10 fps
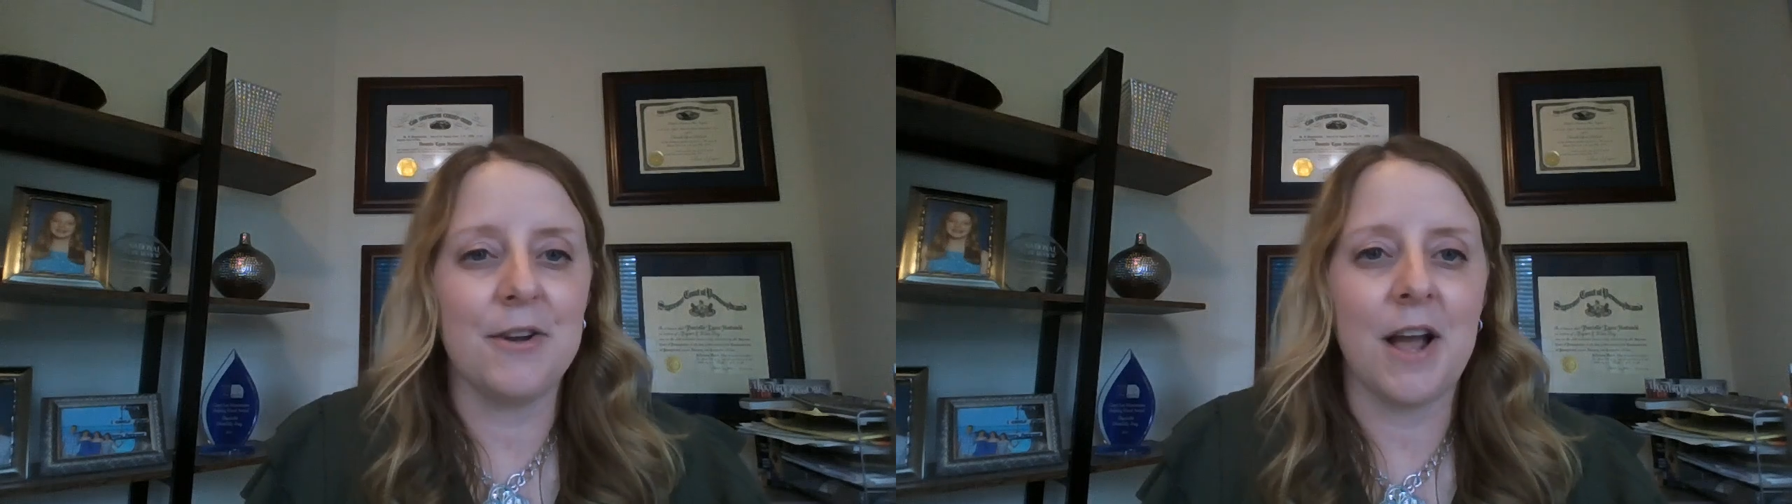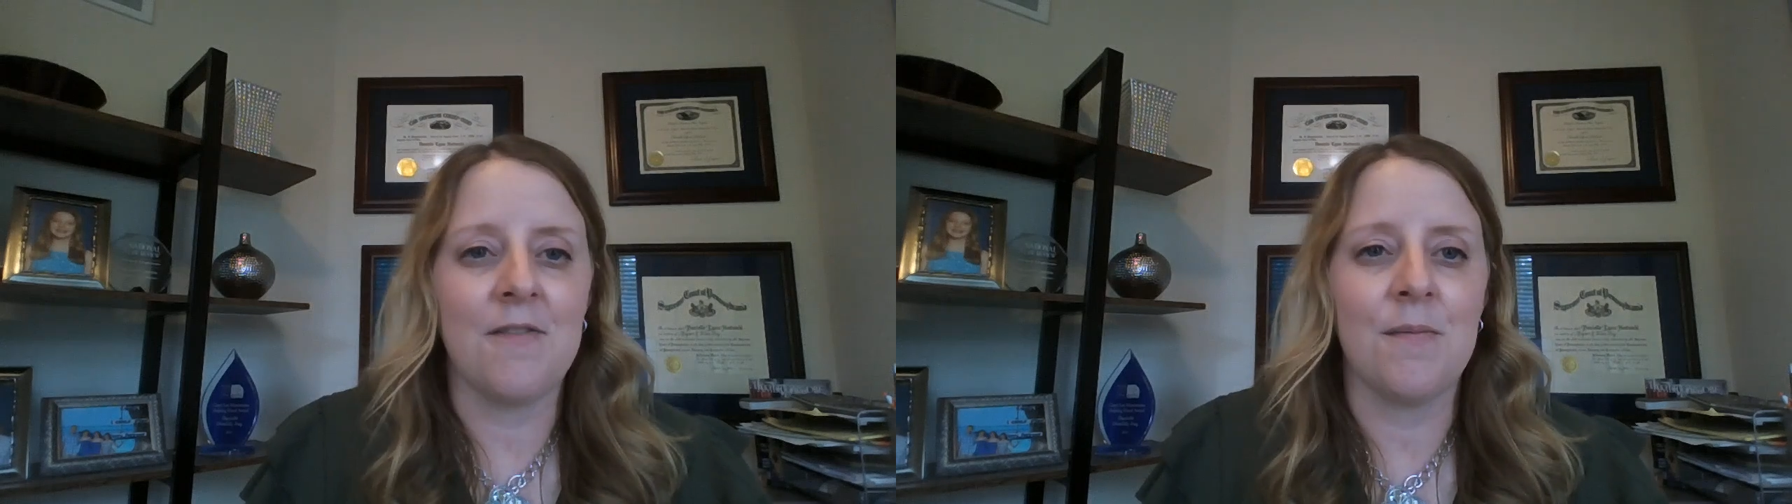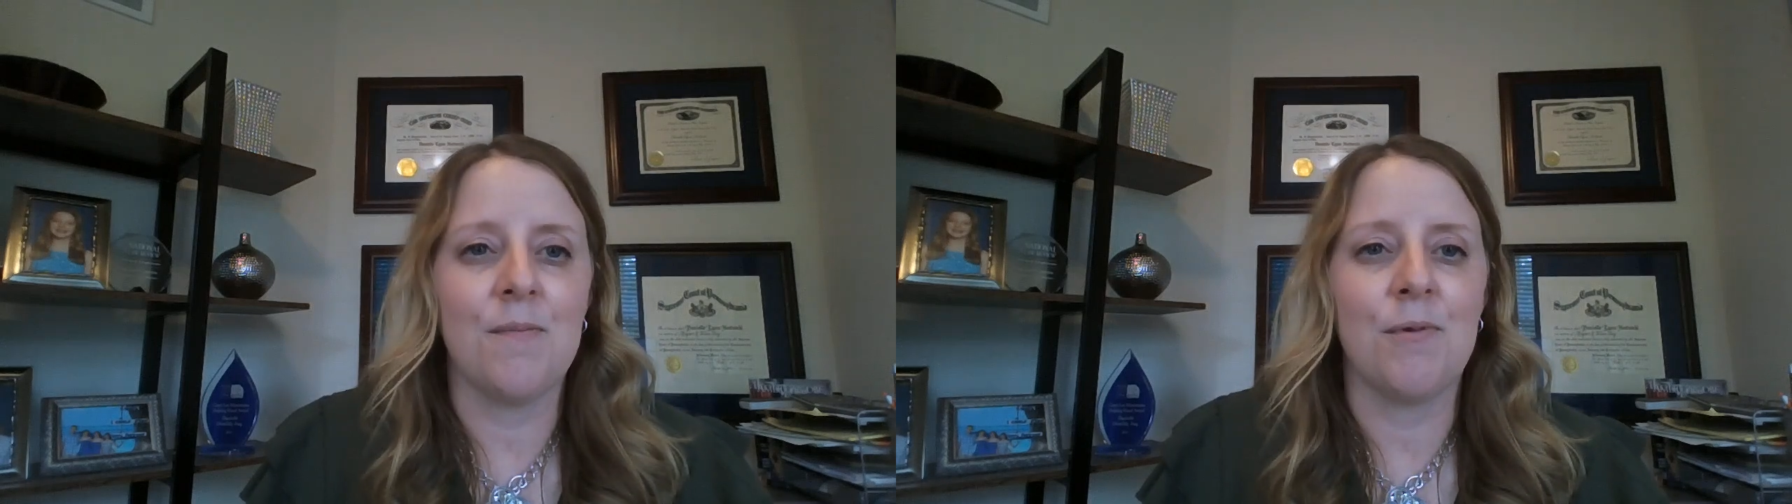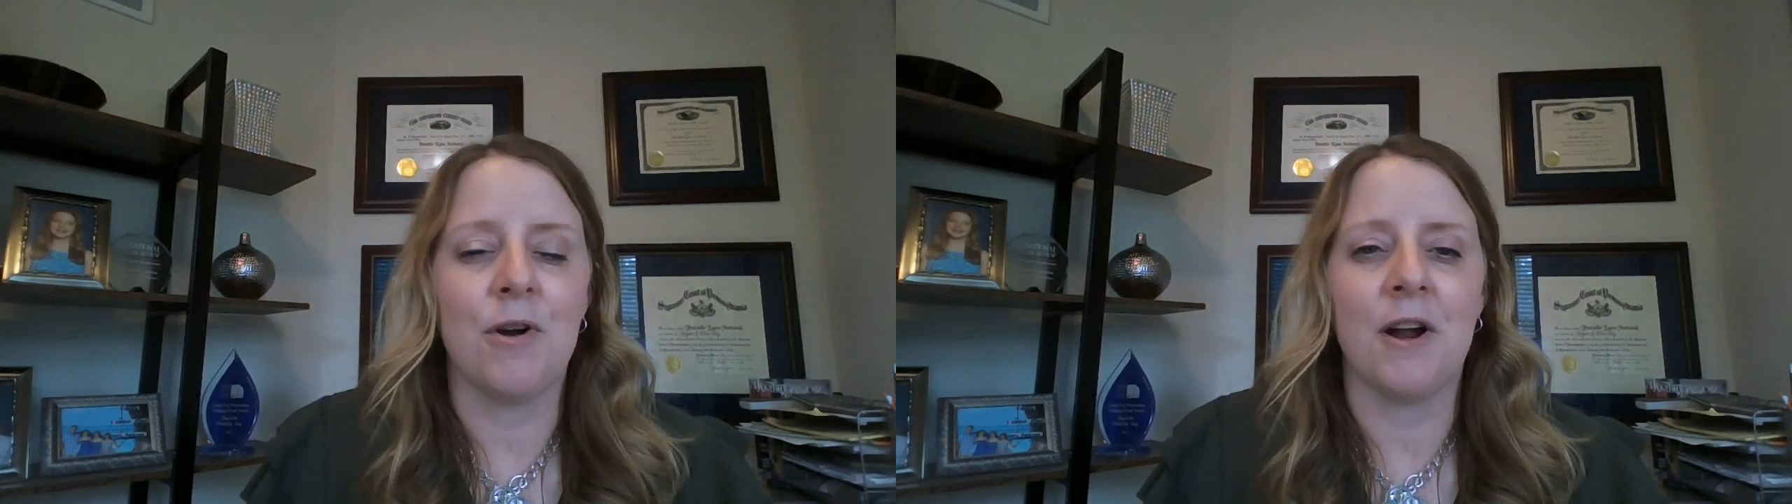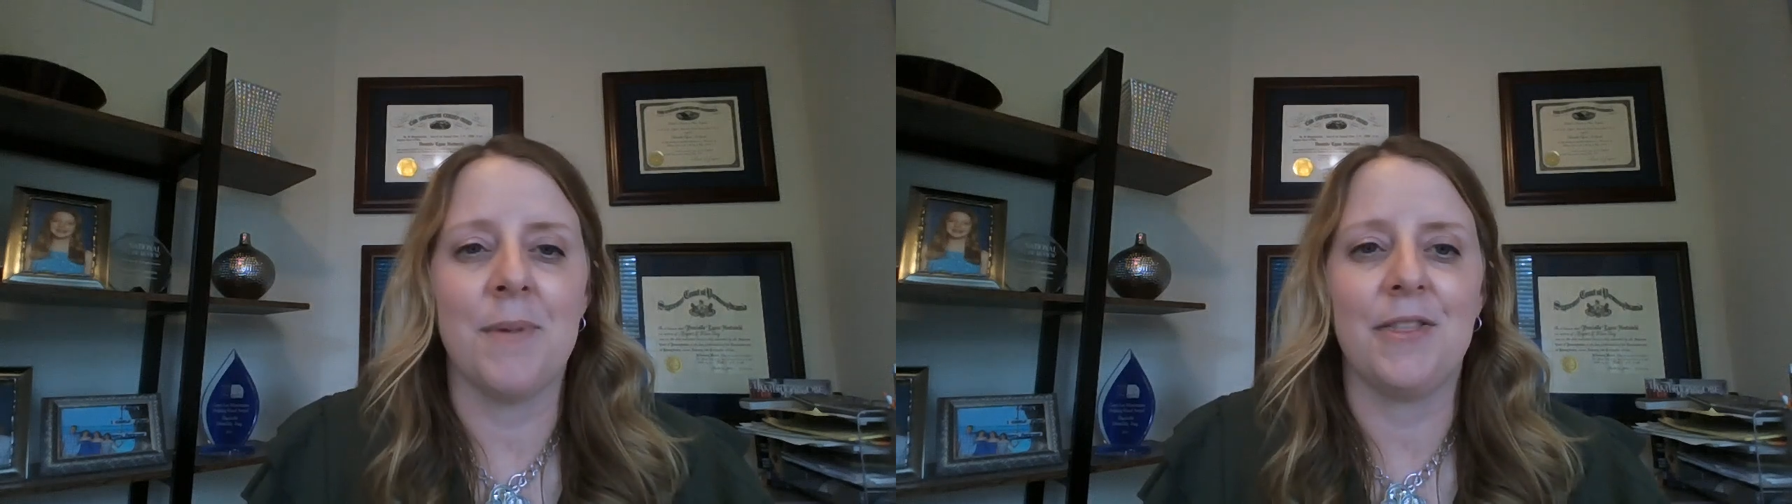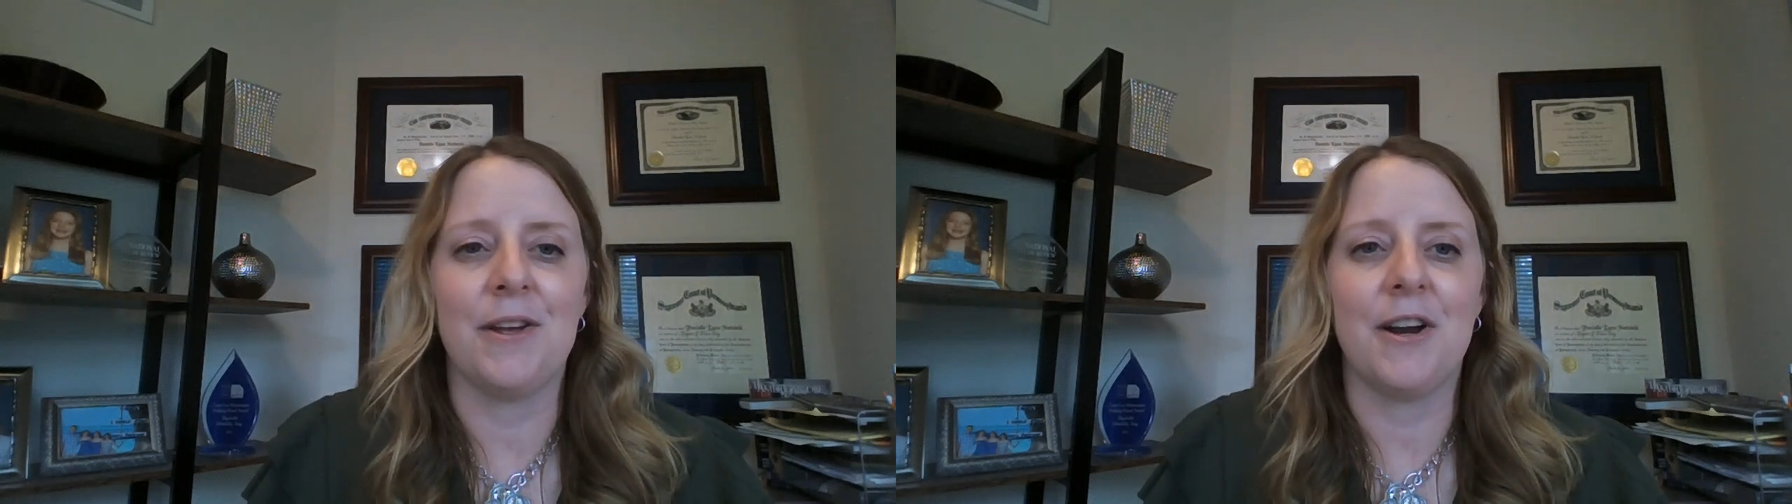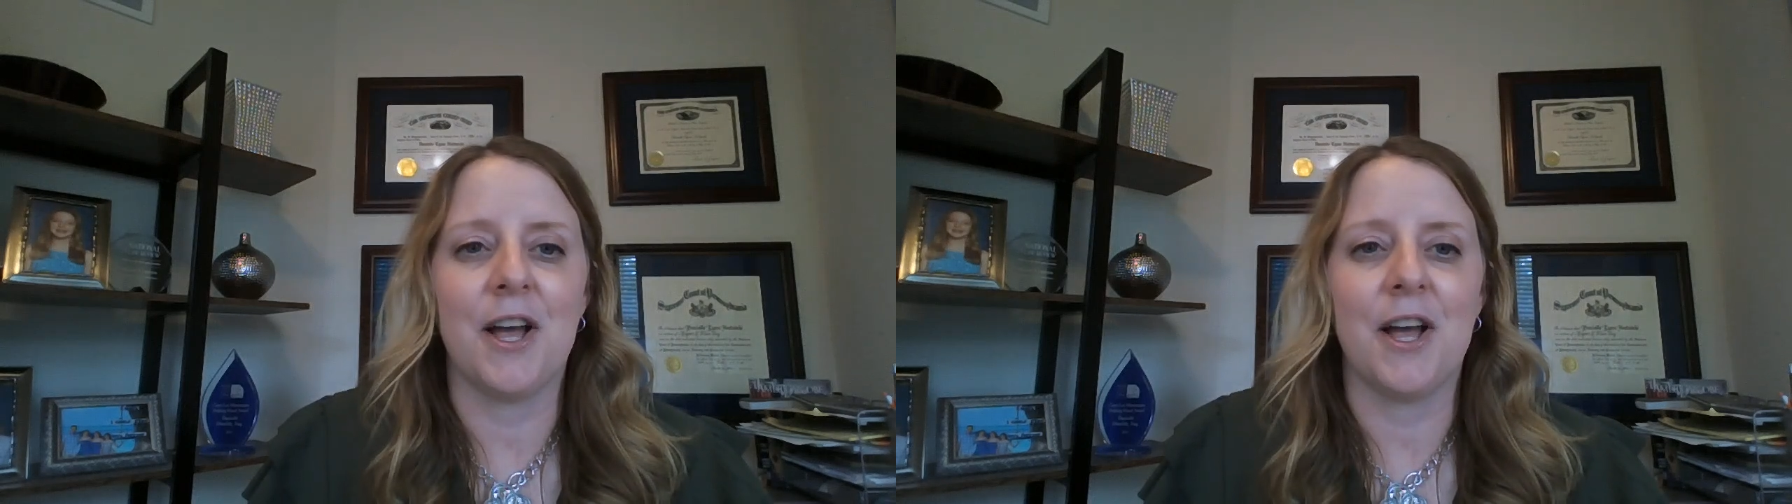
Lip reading: government program out there to